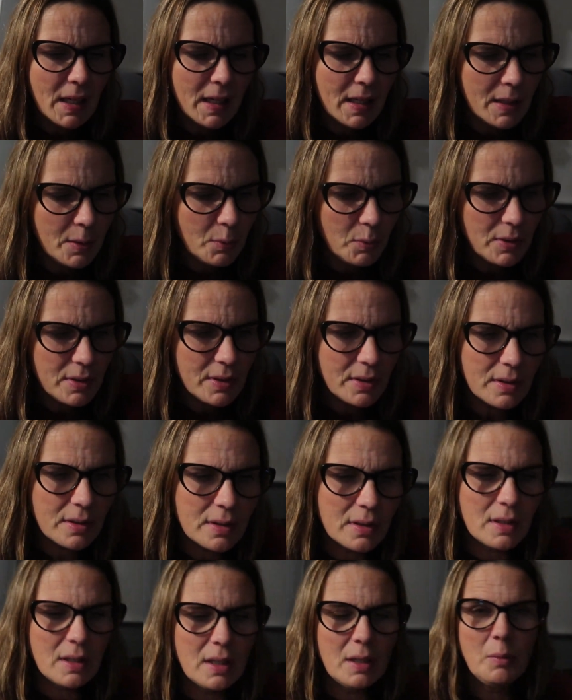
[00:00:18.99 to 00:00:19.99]
and it
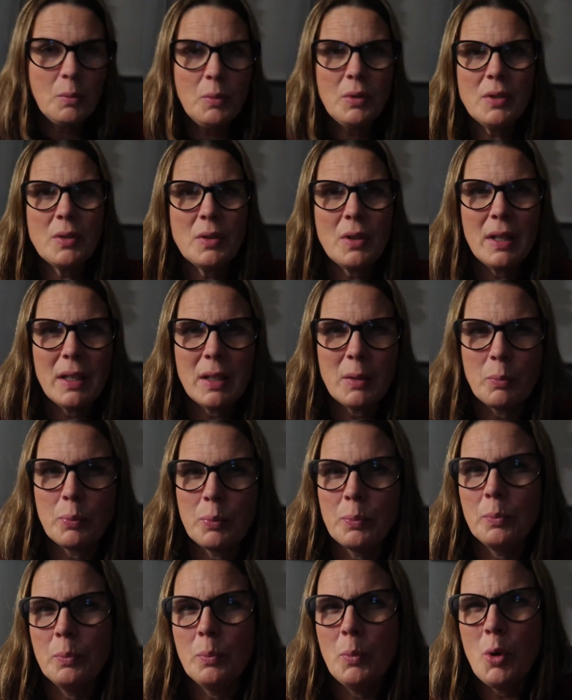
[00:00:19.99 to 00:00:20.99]
was, it was like
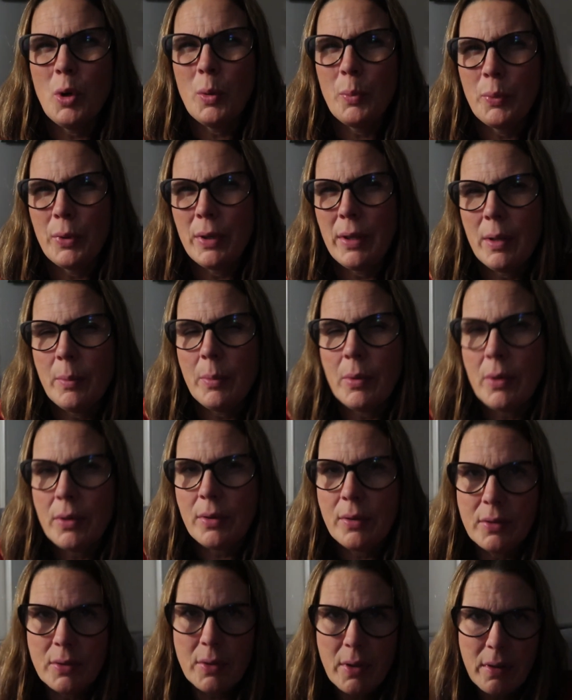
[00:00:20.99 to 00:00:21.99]
more breathable.
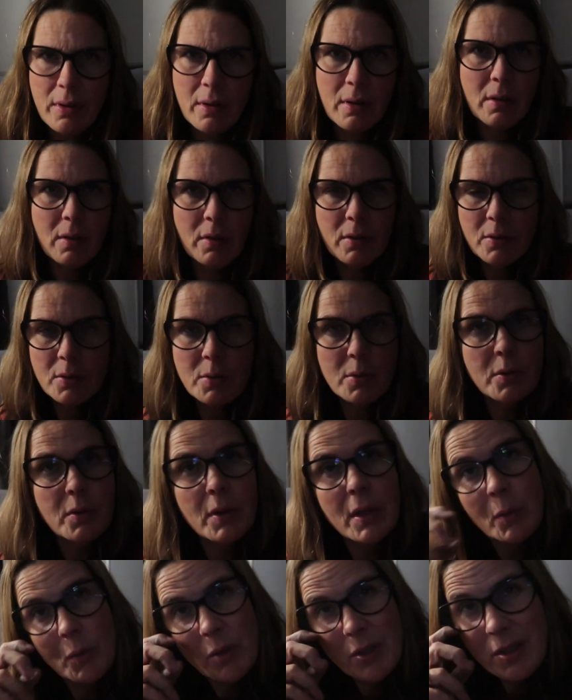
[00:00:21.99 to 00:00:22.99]
So I thought, oh, those are
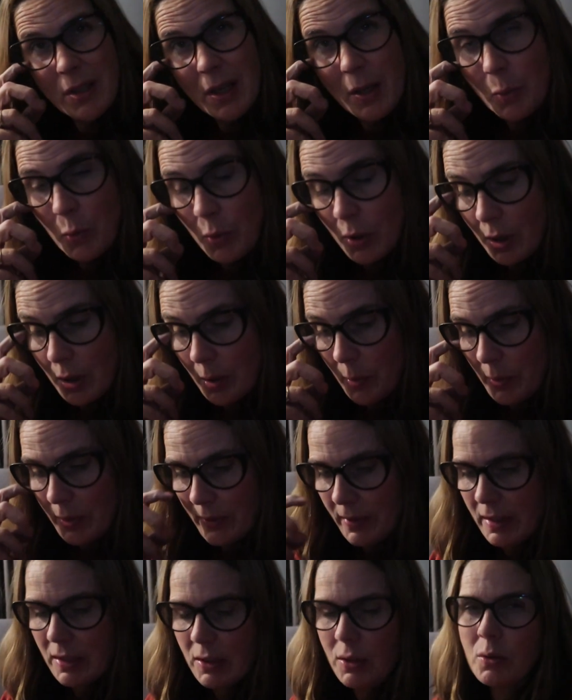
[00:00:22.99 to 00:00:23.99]
great, which they were,
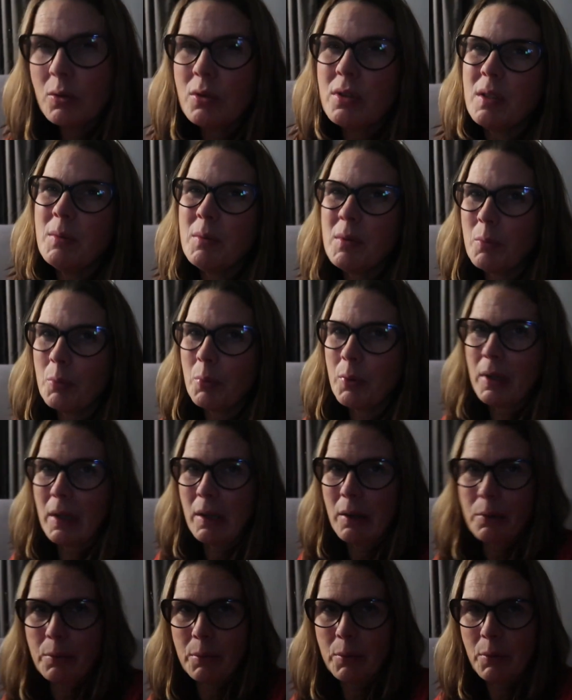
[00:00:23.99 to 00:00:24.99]
but they do seem to
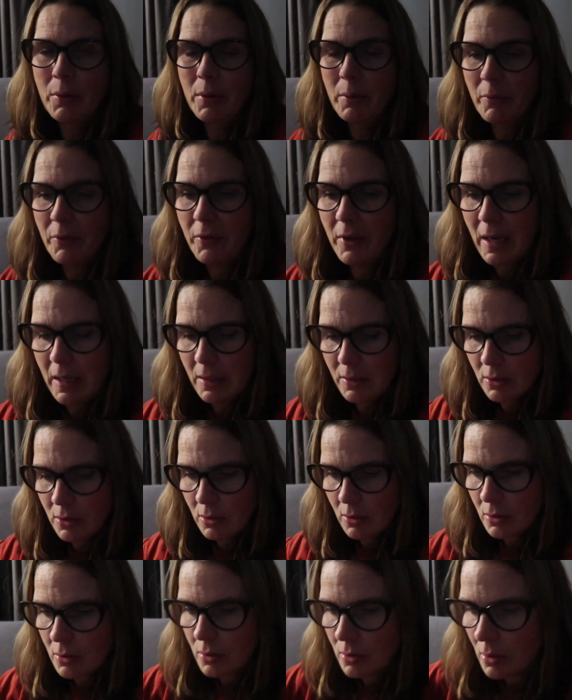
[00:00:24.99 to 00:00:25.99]
break through them faster.